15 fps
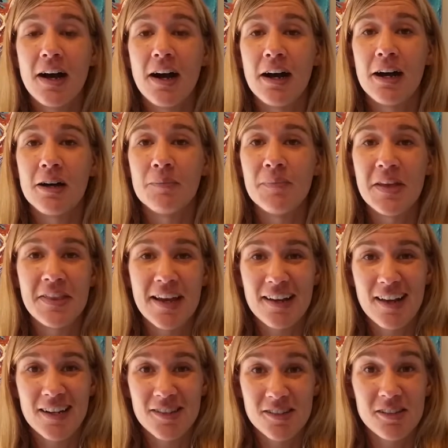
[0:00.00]
Um, and
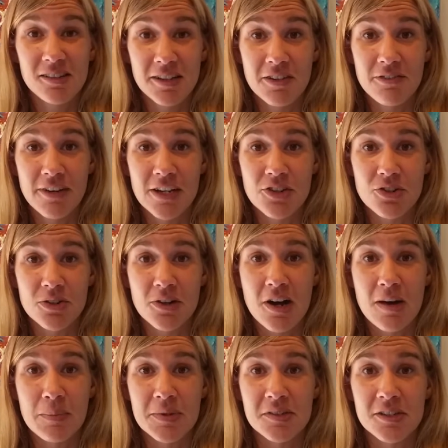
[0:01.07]
that kind of solidifies your
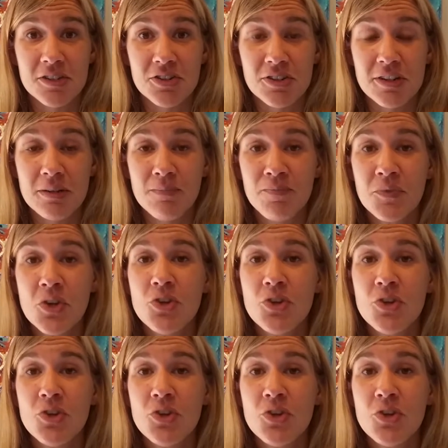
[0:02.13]
composition.